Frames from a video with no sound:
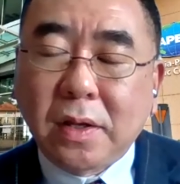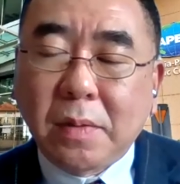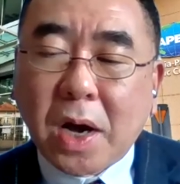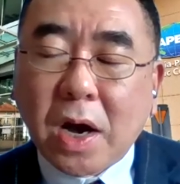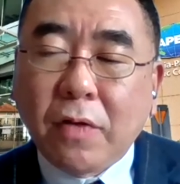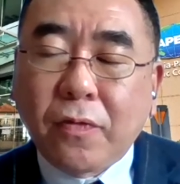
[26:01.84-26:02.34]

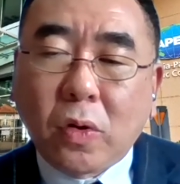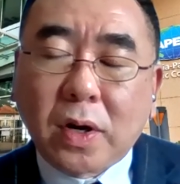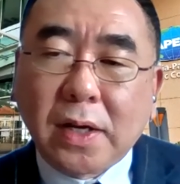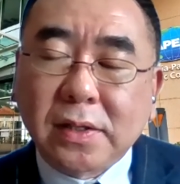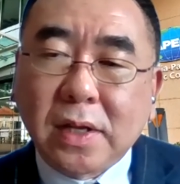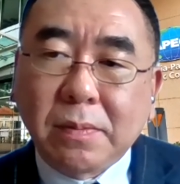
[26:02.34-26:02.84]
Our
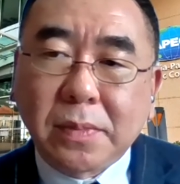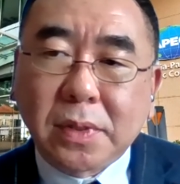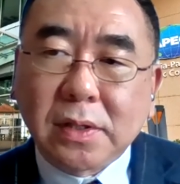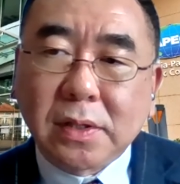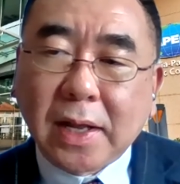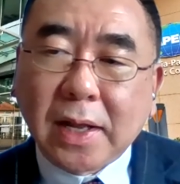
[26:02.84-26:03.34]
forecast
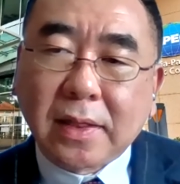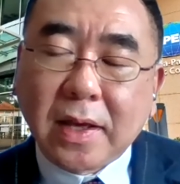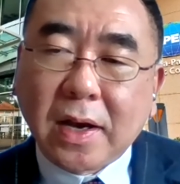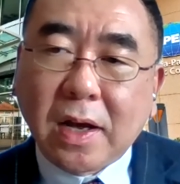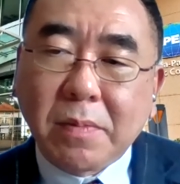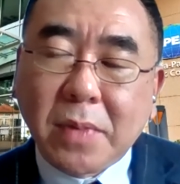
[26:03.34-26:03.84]
numbers, like the
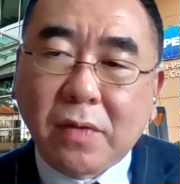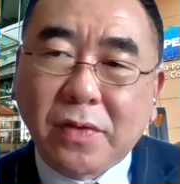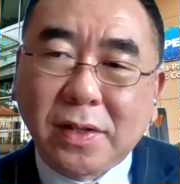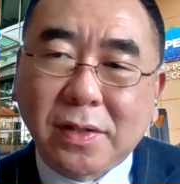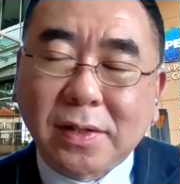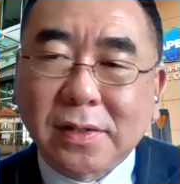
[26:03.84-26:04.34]
IMF,
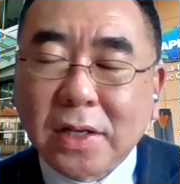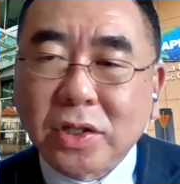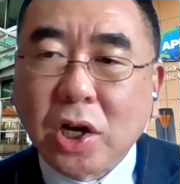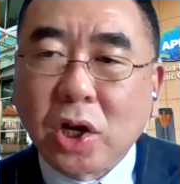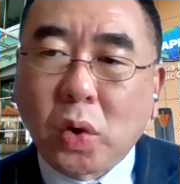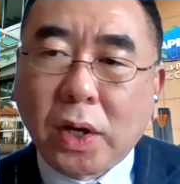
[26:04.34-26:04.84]
is
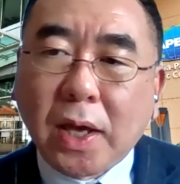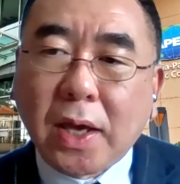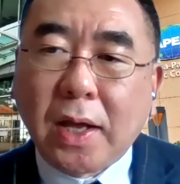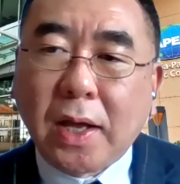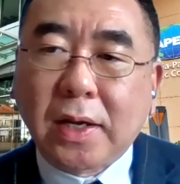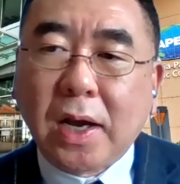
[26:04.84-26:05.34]
essentially
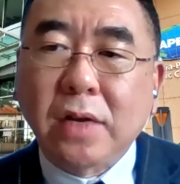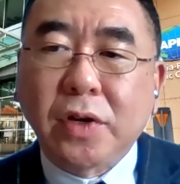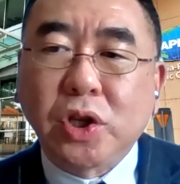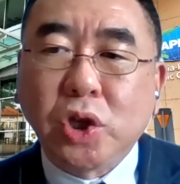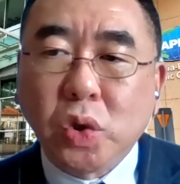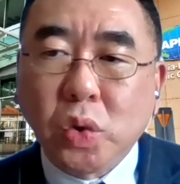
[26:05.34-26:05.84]
looking at kind of
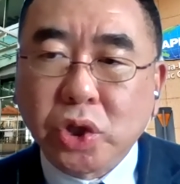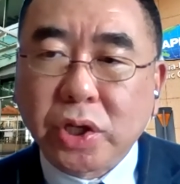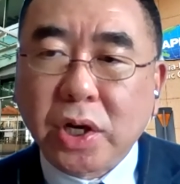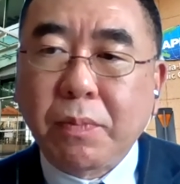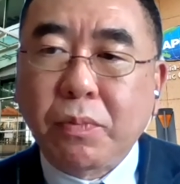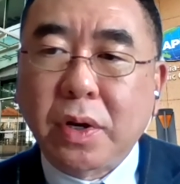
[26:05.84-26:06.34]
a
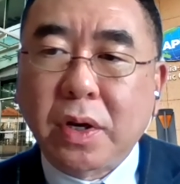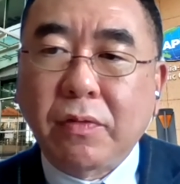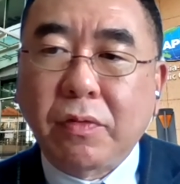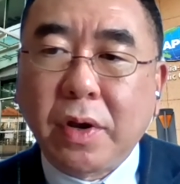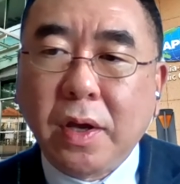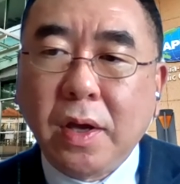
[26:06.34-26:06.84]
U-shaped
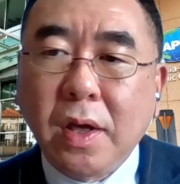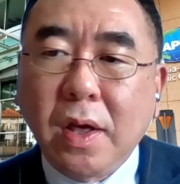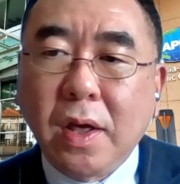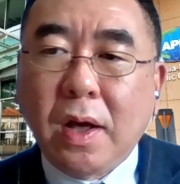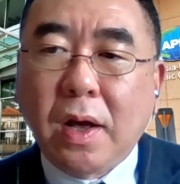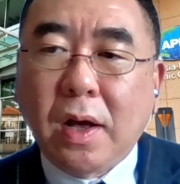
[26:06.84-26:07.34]
recovery.
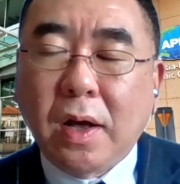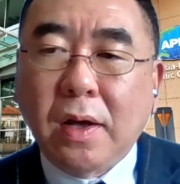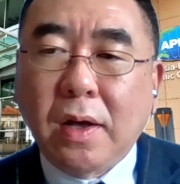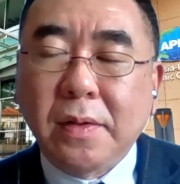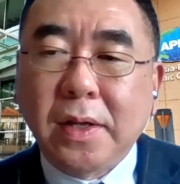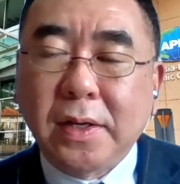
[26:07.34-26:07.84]

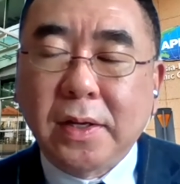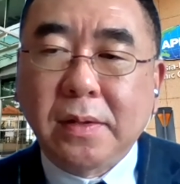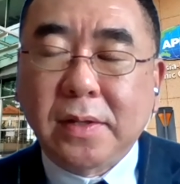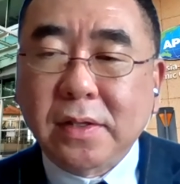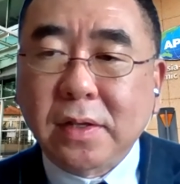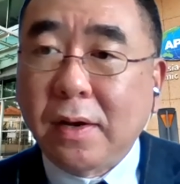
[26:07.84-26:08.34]
And
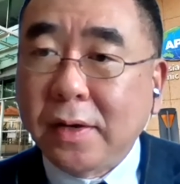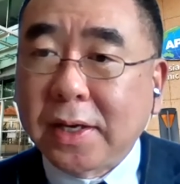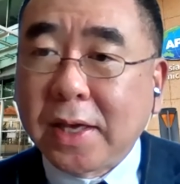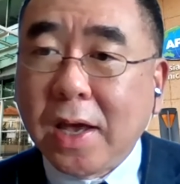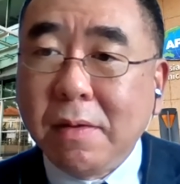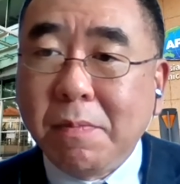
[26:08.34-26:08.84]
these are,
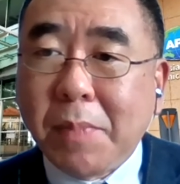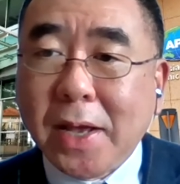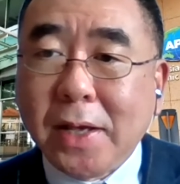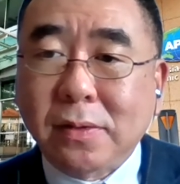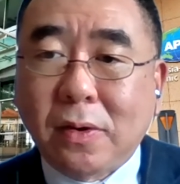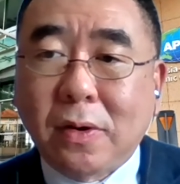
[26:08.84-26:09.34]
again,
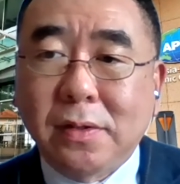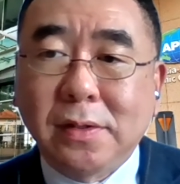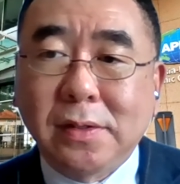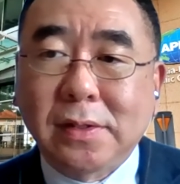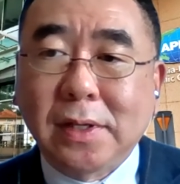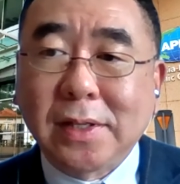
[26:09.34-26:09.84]
based
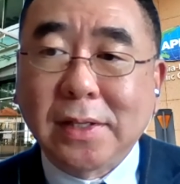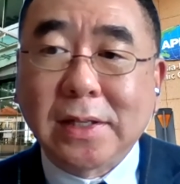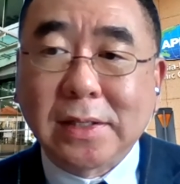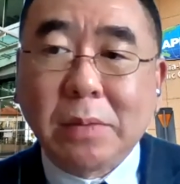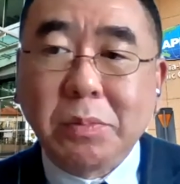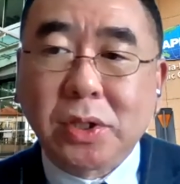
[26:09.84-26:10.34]
on certain
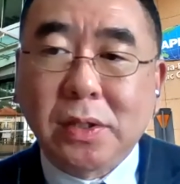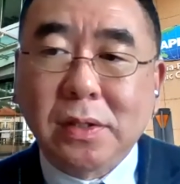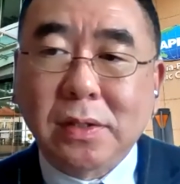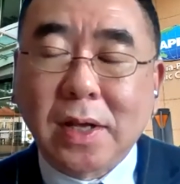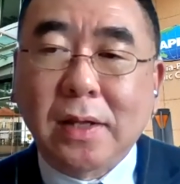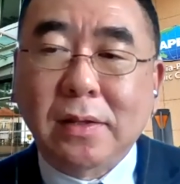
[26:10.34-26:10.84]

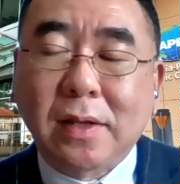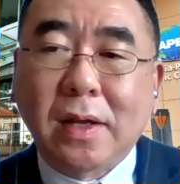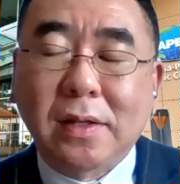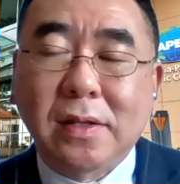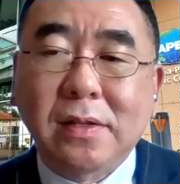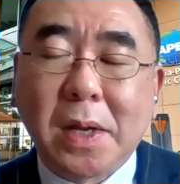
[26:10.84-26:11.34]
assumptions that
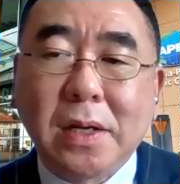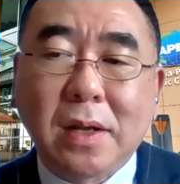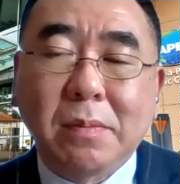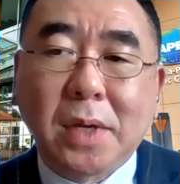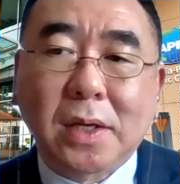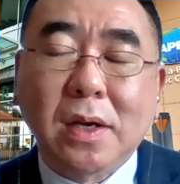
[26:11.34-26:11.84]
this
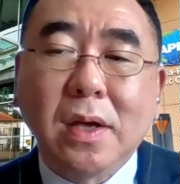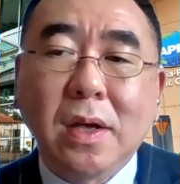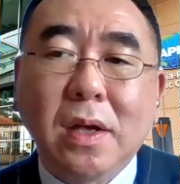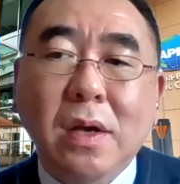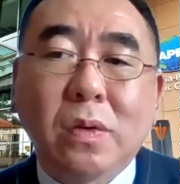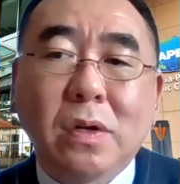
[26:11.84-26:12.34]
pandemic
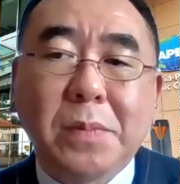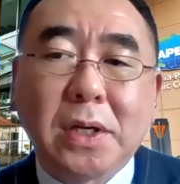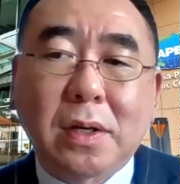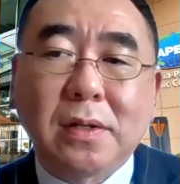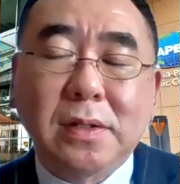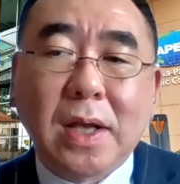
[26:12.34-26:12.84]
will be
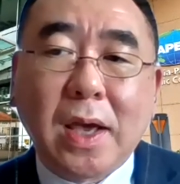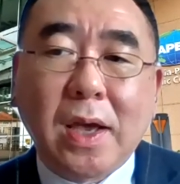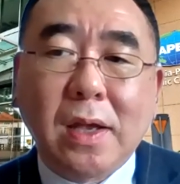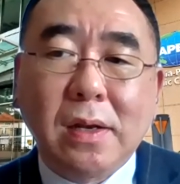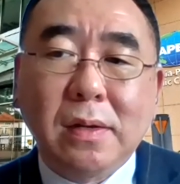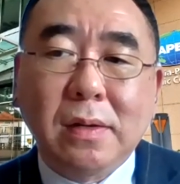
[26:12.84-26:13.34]

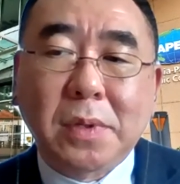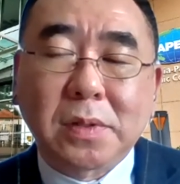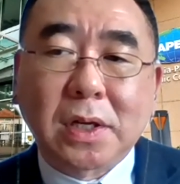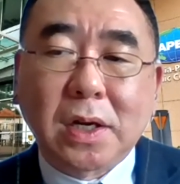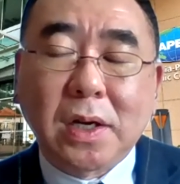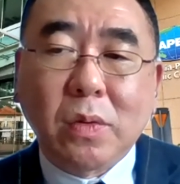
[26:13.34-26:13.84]
contained,
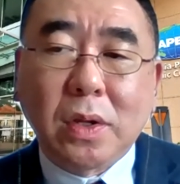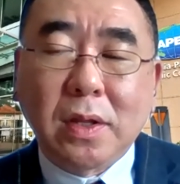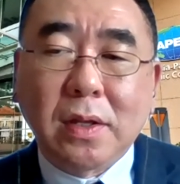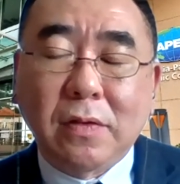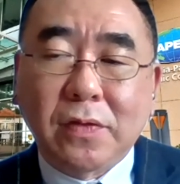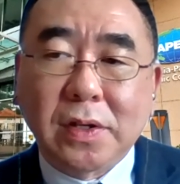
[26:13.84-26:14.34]
particularly
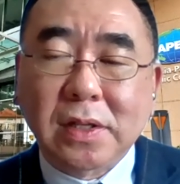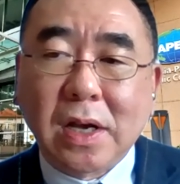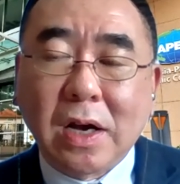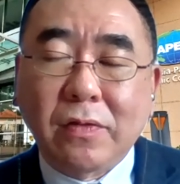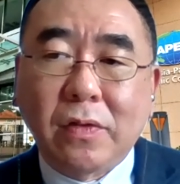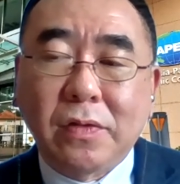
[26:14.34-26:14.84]
within the first
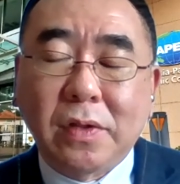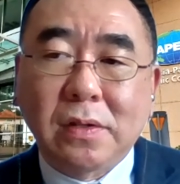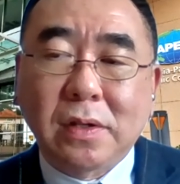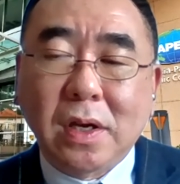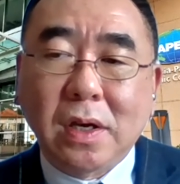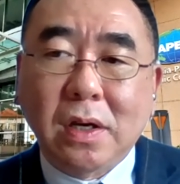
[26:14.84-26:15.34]
half of this
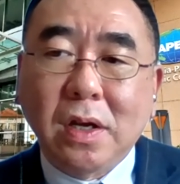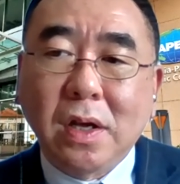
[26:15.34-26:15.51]
year.